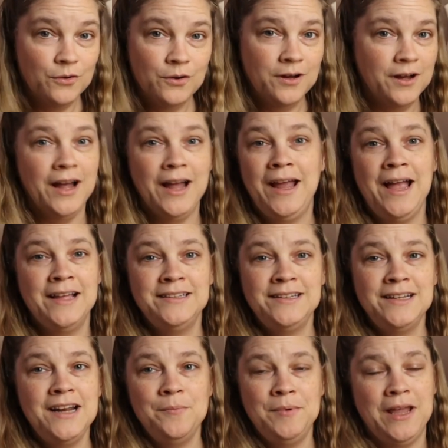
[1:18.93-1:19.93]
I ended
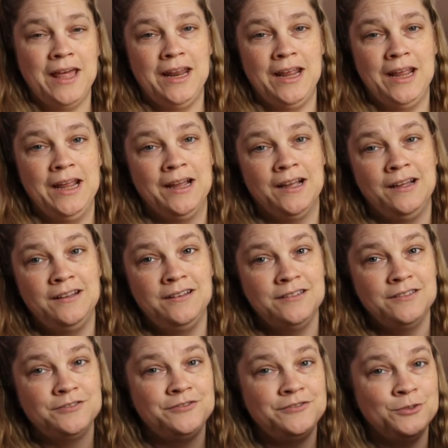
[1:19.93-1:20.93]
up getting
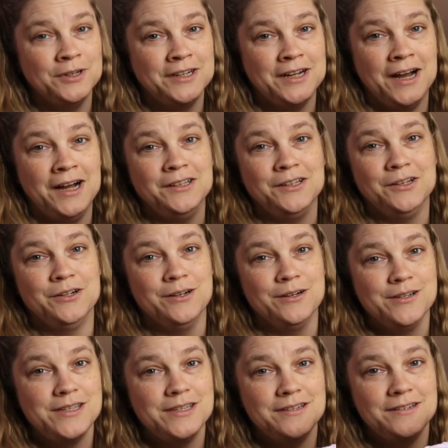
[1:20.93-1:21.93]
4
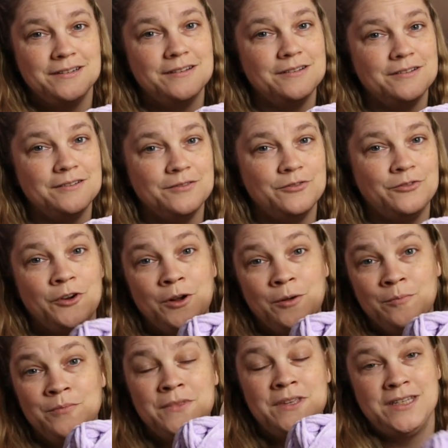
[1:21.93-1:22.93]
colors from
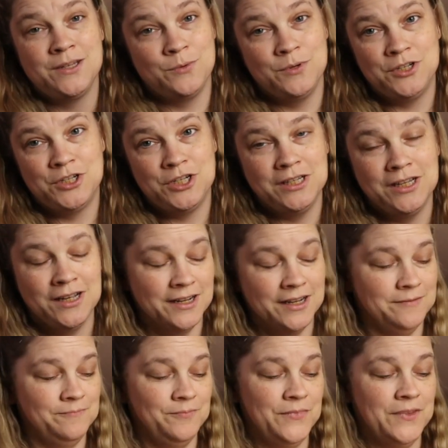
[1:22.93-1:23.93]
the Squishy line.
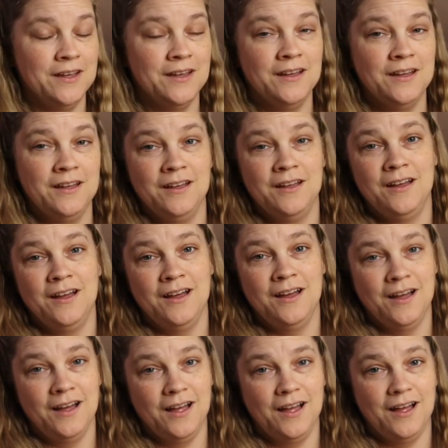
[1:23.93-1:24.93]

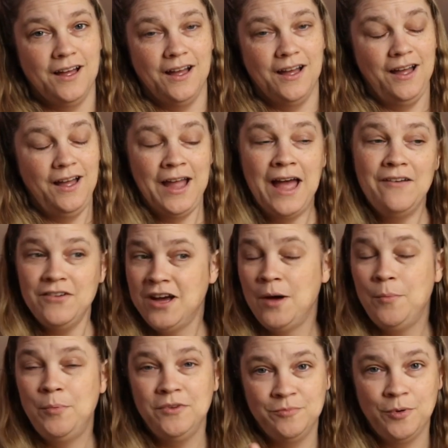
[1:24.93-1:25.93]
I have a
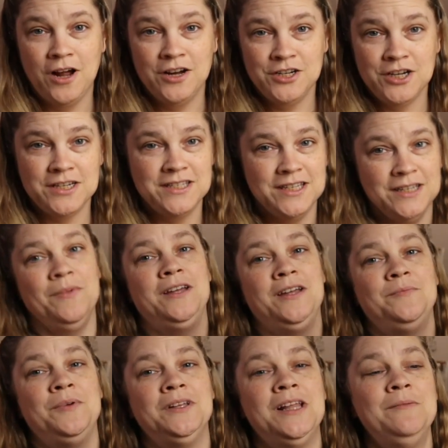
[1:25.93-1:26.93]
couple of projects in mind,
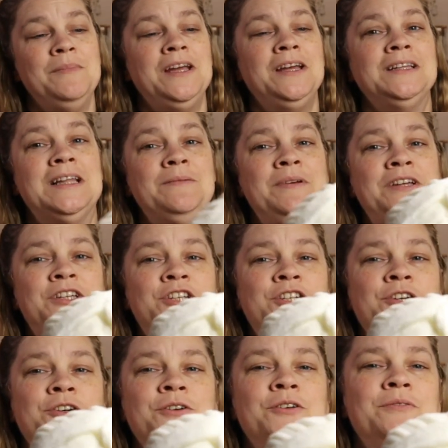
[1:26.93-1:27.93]
but let me show
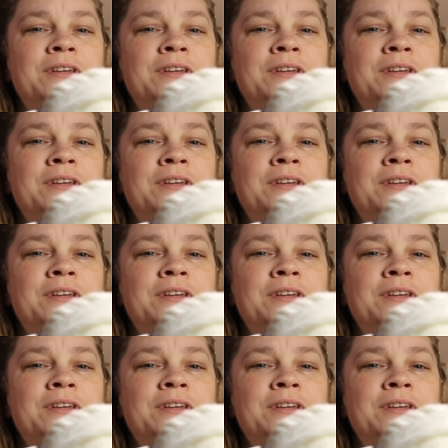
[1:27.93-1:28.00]
you these